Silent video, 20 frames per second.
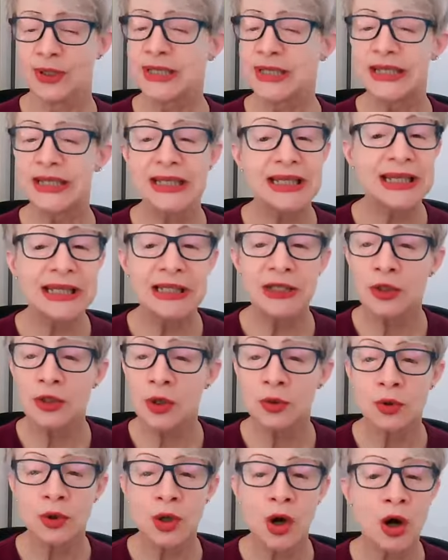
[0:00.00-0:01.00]
We need
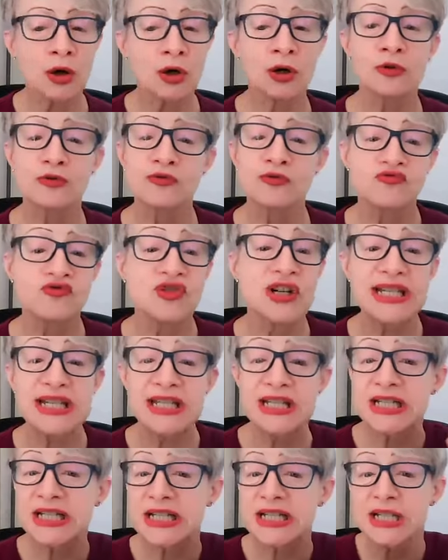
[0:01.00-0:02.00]
no longer
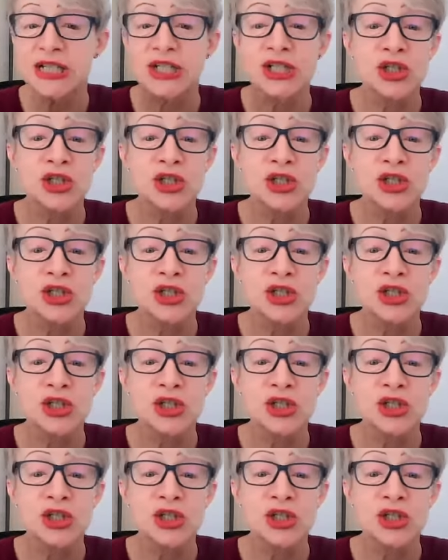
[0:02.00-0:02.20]
frantically